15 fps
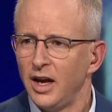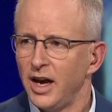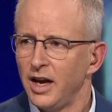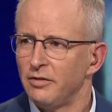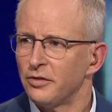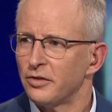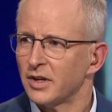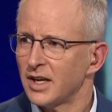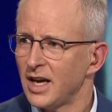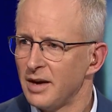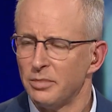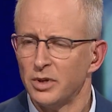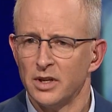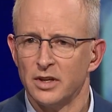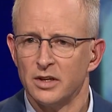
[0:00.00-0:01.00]
And for a
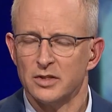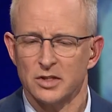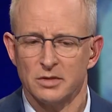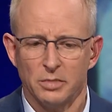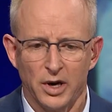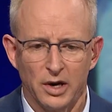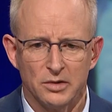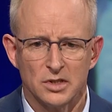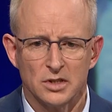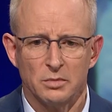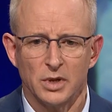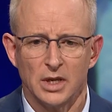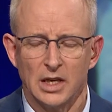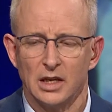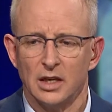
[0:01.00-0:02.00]
company that is supposed to
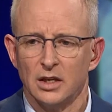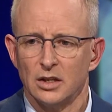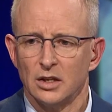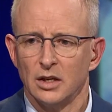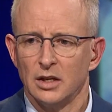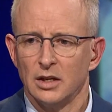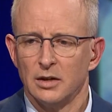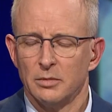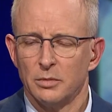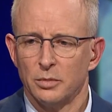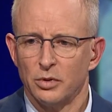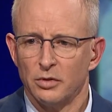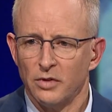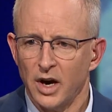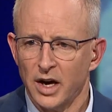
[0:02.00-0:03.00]
be
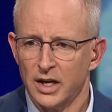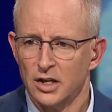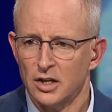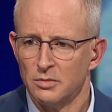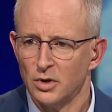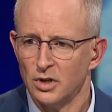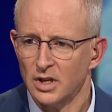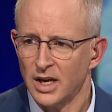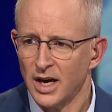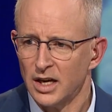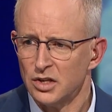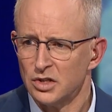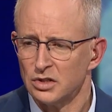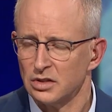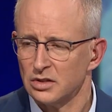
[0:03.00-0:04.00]
providing
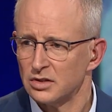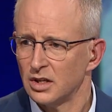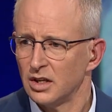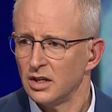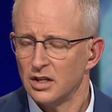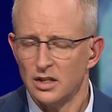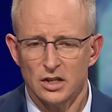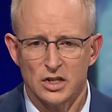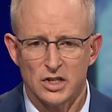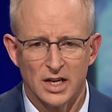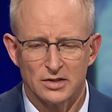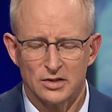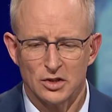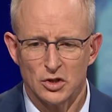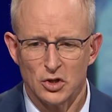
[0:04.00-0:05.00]
communications to
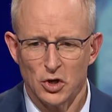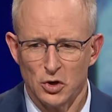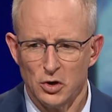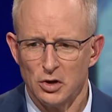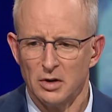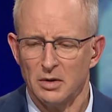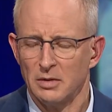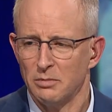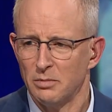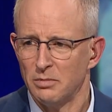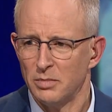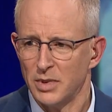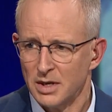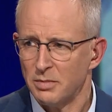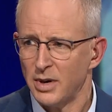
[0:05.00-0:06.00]
just turn
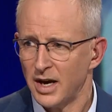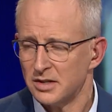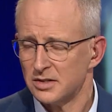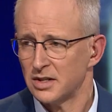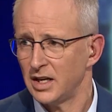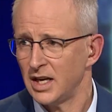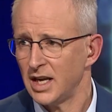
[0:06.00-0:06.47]
big parts of the